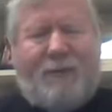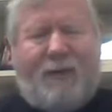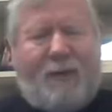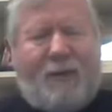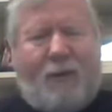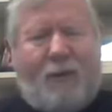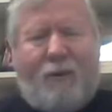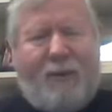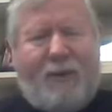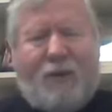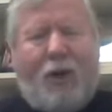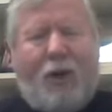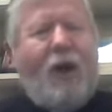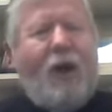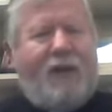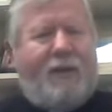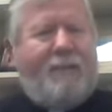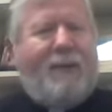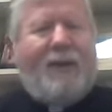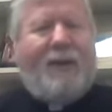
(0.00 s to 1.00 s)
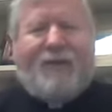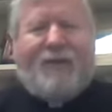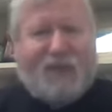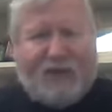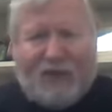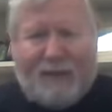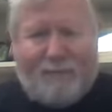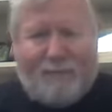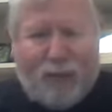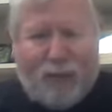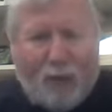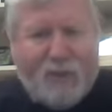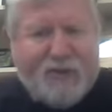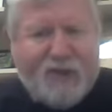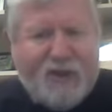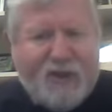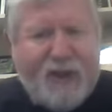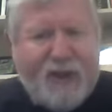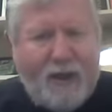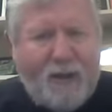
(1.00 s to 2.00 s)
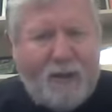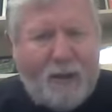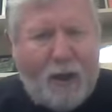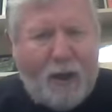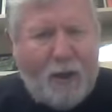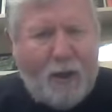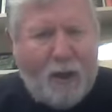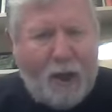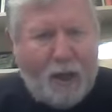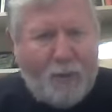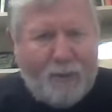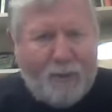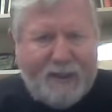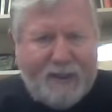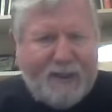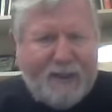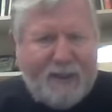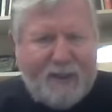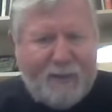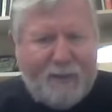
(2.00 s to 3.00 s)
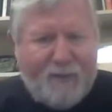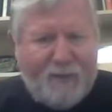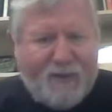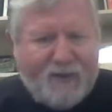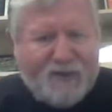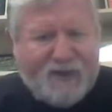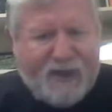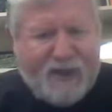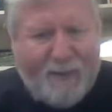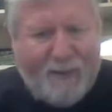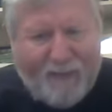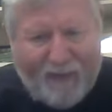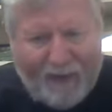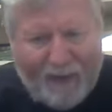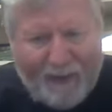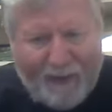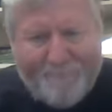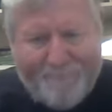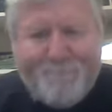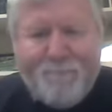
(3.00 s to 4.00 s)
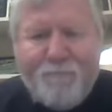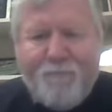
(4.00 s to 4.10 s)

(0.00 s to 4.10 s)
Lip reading: are we talking about the same person here? Or are we dealing with the same thing?